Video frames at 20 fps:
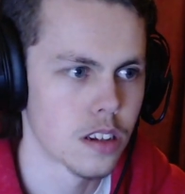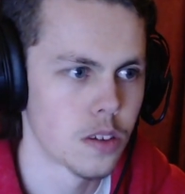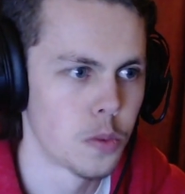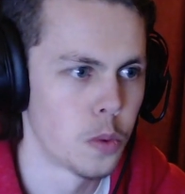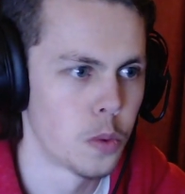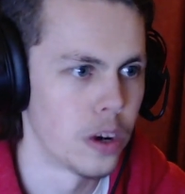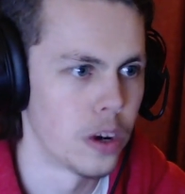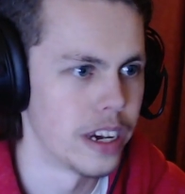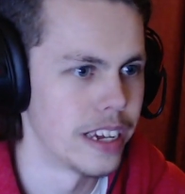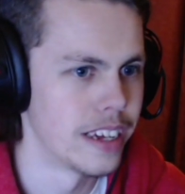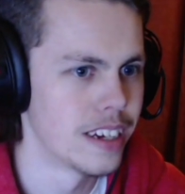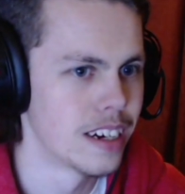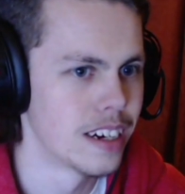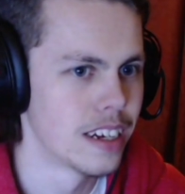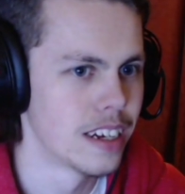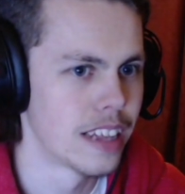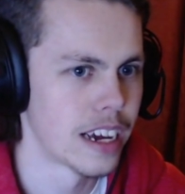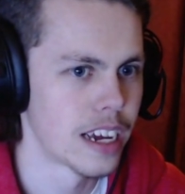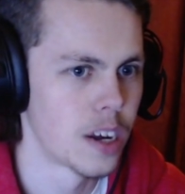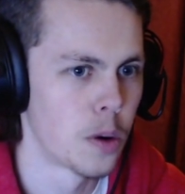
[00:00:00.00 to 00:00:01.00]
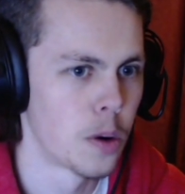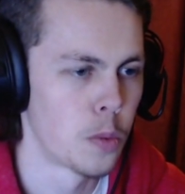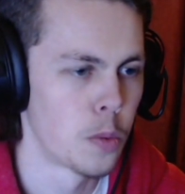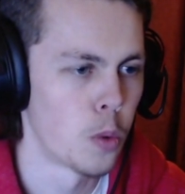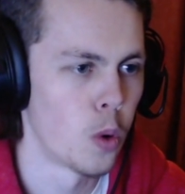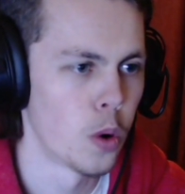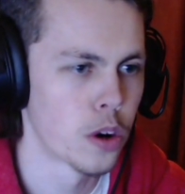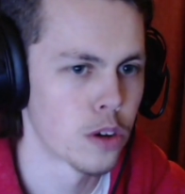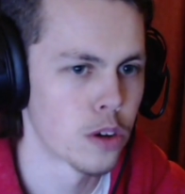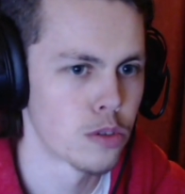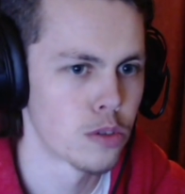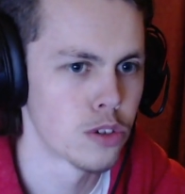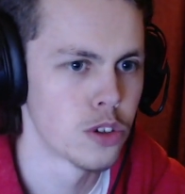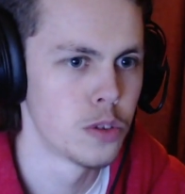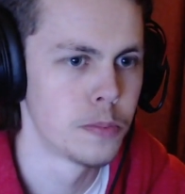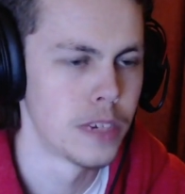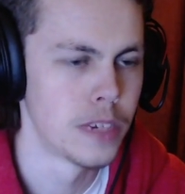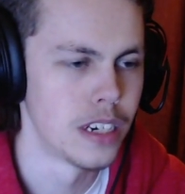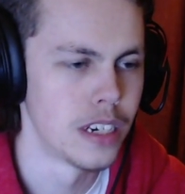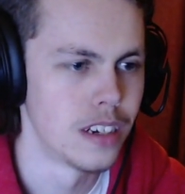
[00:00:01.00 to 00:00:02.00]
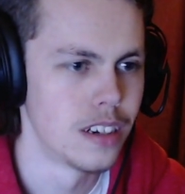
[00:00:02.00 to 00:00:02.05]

Wait, are they in a walker room?